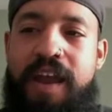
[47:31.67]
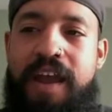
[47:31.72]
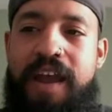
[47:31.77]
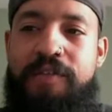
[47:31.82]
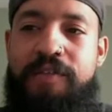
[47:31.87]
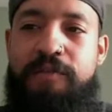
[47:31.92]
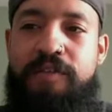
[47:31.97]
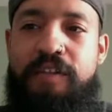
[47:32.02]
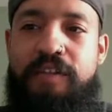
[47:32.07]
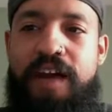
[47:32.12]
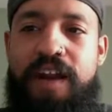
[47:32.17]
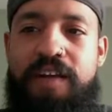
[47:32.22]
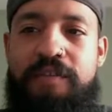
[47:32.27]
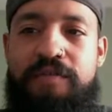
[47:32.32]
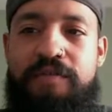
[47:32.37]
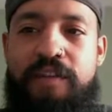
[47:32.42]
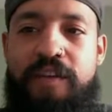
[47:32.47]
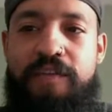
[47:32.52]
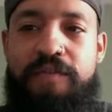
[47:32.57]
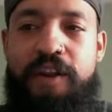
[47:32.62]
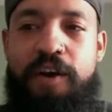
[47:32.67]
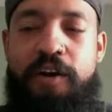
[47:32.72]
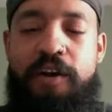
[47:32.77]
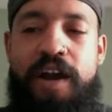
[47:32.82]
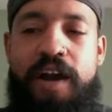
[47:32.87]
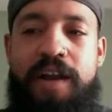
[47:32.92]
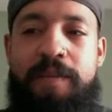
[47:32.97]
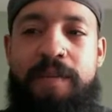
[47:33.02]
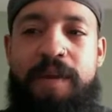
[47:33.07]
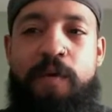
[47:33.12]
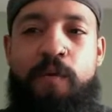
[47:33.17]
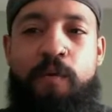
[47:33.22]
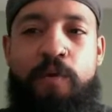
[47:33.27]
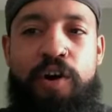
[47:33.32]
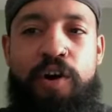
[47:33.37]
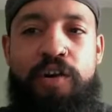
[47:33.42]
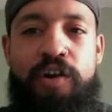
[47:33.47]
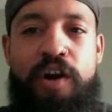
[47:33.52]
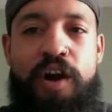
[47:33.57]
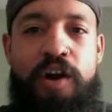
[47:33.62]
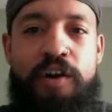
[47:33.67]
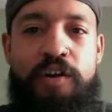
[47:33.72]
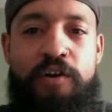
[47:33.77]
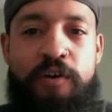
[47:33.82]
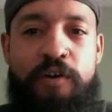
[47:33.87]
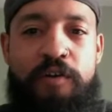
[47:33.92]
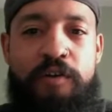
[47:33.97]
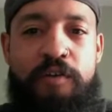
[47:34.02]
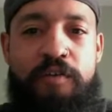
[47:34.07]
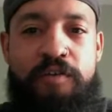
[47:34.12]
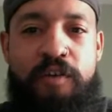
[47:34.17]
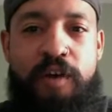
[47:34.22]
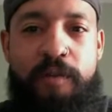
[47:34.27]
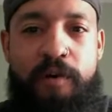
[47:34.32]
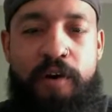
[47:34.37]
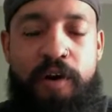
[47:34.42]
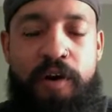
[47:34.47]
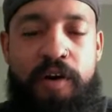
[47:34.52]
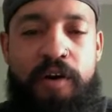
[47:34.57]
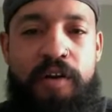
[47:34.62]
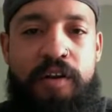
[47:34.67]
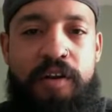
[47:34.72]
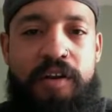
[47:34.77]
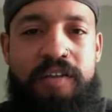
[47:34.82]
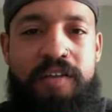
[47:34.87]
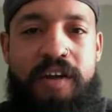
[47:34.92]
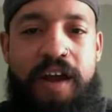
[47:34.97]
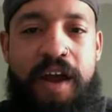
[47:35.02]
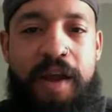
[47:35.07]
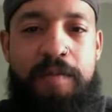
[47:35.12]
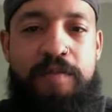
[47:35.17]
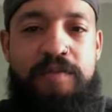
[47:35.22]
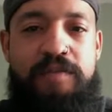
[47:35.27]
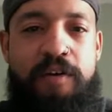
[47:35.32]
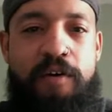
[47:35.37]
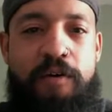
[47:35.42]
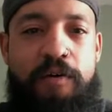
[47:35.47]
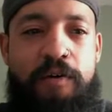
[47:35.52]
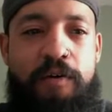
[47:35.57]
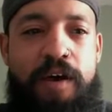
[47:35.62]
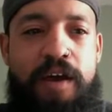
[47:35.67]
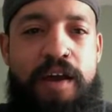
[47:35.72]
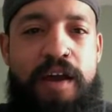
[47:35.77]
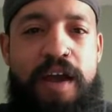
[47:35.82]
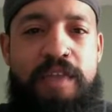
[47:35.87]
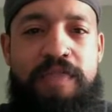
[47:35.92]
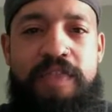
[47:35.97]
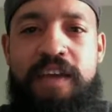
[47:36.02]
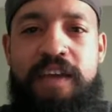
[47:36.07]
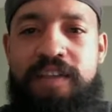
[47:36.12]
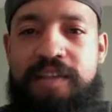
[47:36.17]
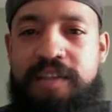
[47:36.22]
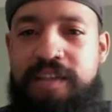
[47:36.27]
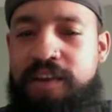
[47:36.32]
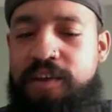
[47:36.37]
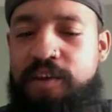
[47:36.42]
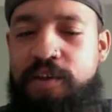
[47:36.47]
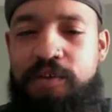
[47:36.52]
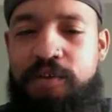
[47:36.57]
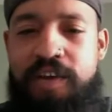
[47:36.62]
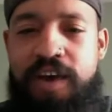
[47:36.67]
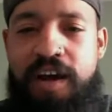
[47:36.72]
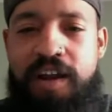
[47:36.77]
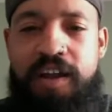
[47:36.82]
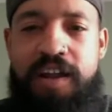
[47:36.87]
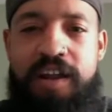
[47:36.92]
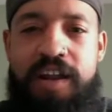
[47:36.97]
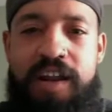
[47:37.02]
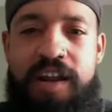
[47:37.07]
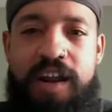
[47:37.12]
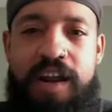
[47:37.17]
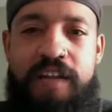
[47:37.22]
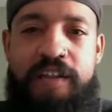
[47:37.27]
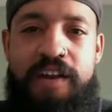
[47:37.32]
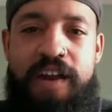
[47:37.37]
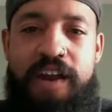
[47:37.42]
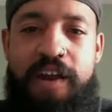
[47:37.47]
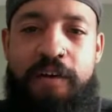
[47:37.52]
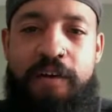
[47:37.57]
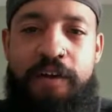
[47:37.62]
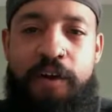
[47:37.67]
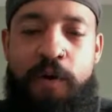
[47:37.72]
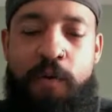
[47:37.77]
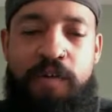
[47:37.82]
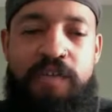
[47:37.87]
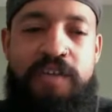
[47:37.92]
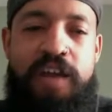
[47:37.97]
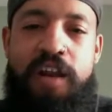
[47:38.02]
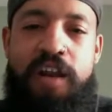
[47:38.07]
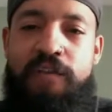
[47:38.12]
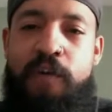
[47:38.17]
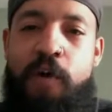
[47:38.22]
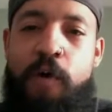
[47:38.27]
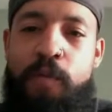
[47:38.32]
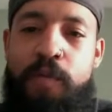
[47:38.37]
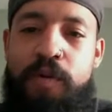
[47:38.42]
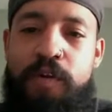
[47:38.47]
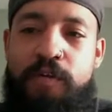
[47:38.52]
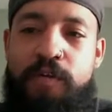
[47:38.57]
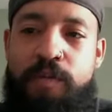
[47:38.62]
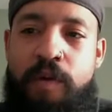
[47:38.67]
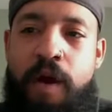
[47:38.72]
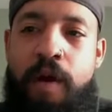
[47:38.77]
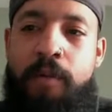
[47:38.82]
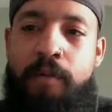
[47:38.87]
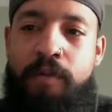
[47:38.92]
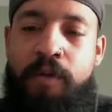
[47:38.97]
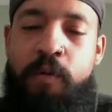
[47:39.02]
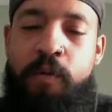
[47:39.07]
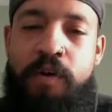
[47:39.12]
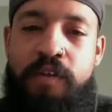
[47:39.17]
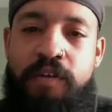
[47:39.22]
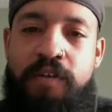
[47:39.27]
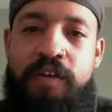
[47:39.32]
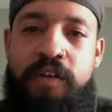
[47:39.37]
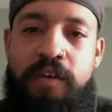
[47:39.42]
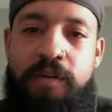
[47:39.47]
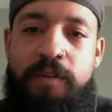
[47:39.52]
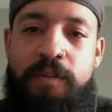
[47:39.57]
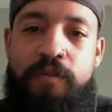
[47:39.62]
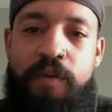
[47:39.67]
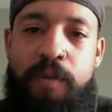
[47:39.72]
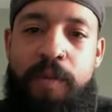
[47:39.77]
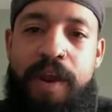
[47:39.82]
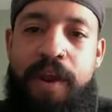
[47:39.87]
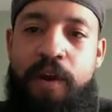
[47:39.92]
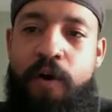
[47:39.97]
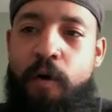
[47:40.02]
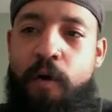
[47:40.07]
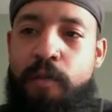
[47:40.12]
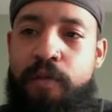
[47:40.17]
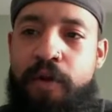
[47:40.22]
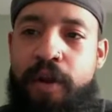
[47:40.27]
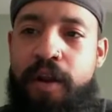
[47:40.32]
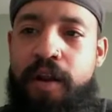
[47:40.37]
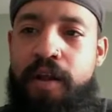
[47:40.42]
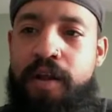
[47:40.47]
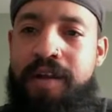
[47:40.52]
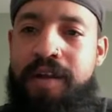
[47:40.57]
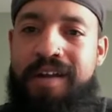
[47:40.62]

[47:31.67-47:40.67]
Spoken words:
And there's a lot of stuff that are kind of being worked on during the summer time. So I think, you kind of hit it on the nail there. What's kind of open is probably what's going to remain open.